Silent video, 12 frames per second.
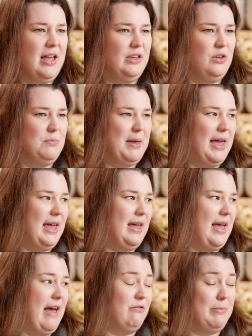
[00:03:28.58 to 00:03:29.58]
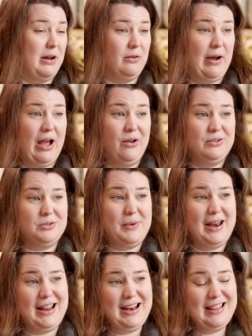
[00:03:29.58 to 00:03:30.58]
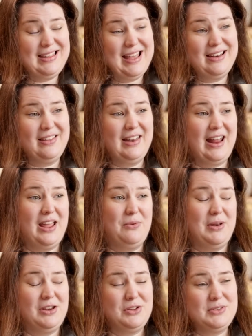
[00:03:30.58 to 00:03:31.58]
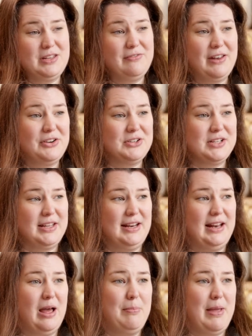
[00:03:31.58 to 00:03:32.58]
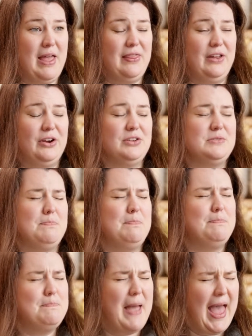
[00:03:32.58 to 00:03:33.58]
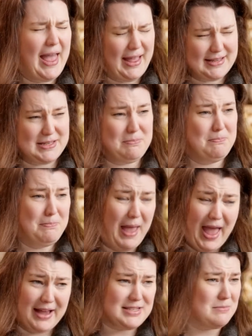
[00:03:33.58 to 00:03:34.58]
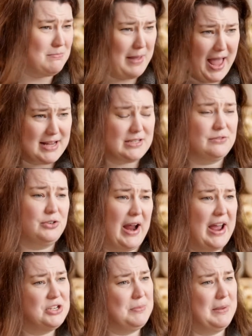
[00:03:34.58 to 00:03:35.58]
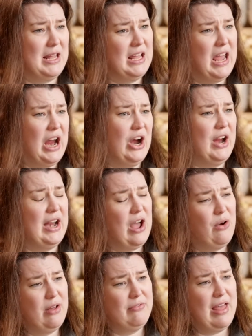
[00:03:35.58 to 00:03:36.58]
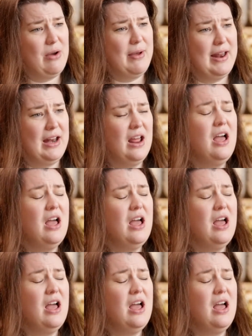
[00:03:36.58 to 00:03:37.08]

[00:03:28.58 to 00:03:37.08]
You may have been around a wedding at the end of the night when you see vendors cleaning up and there's bags and bags and bags of trash being carried out of that wedding.